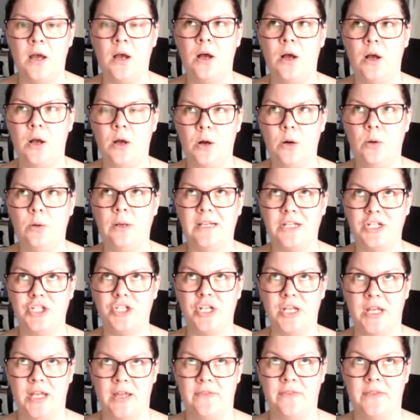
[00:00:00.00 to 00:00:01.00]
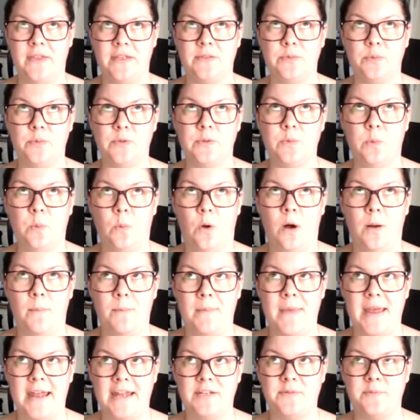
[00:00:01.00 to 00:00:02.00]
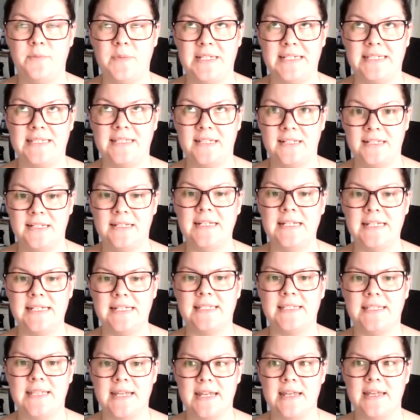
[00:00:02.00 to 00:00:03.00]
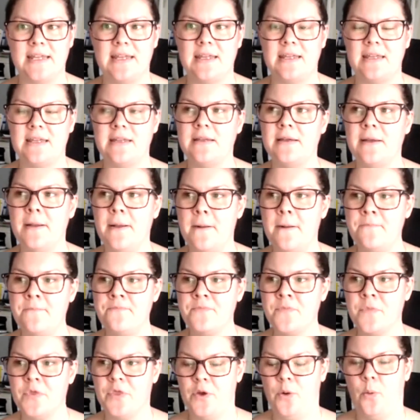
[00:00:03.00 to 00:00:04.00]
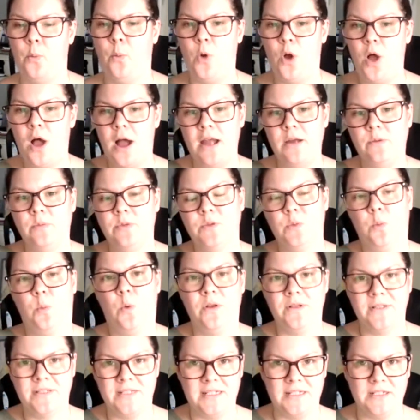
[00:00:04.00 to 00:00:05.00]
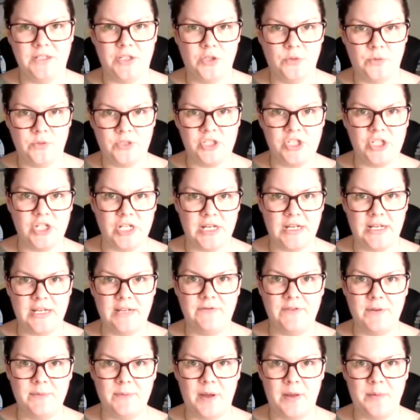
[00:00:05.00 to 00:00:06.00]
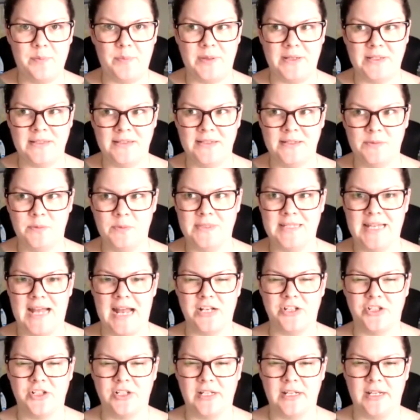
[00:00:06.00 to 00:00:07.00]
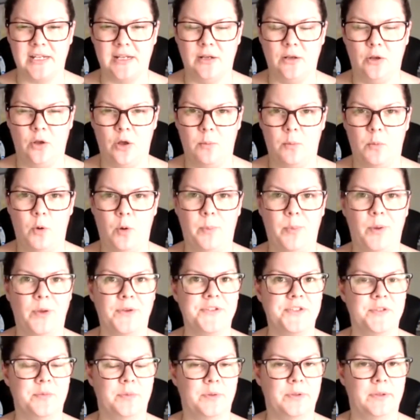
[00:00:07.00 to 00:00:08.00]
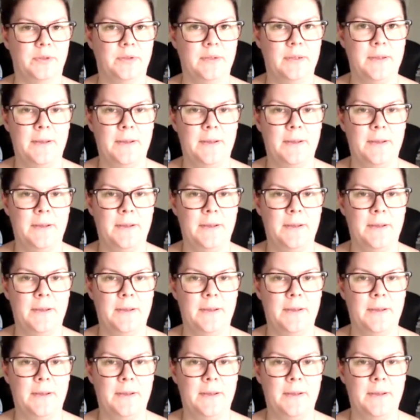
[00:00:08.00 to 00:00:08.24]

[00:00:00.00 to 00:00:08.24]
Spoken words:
holy shit, this was what made me suddenly see that what I was wanting to achieve in my business was actually a lot more possible.